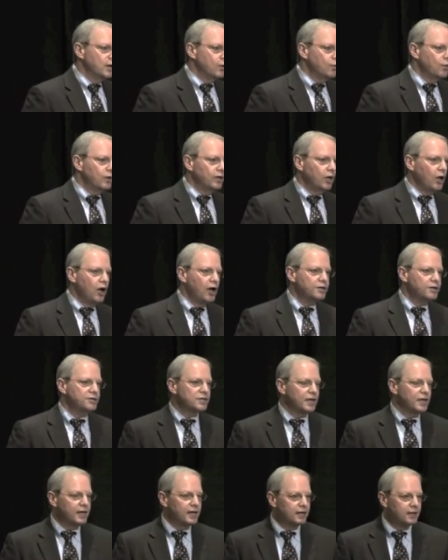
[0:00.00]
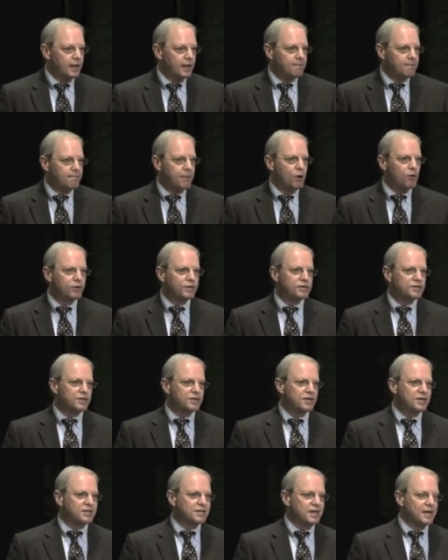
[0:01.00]
we launched a bonus
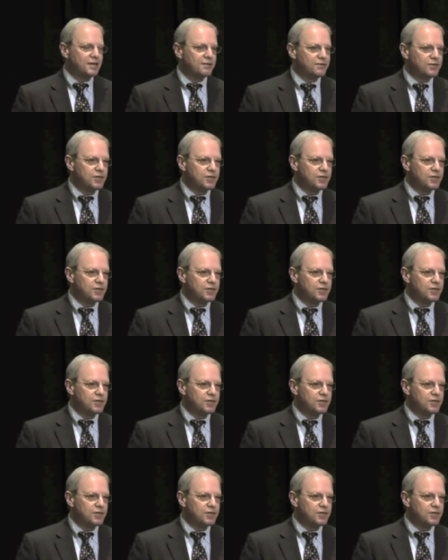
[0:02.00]
and incentive